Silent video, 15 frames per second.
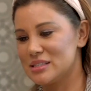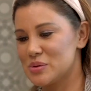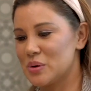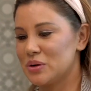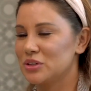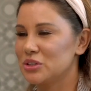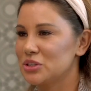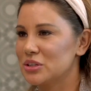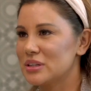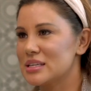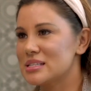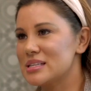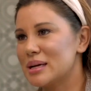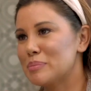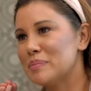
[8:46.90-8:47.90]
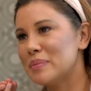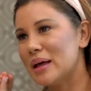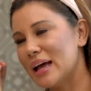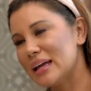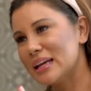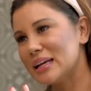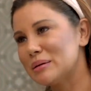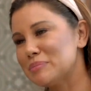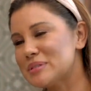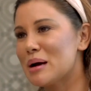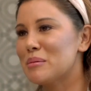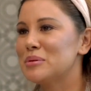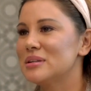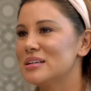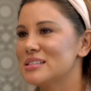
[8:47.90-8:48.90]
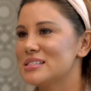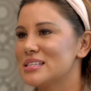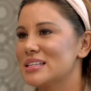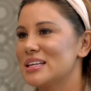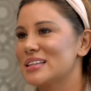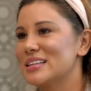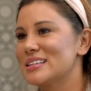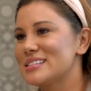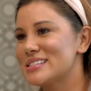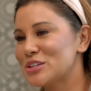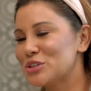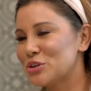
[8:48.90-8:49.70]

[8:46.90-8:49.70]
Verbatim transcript: as well. Me too. There's like headache tablets, and then there's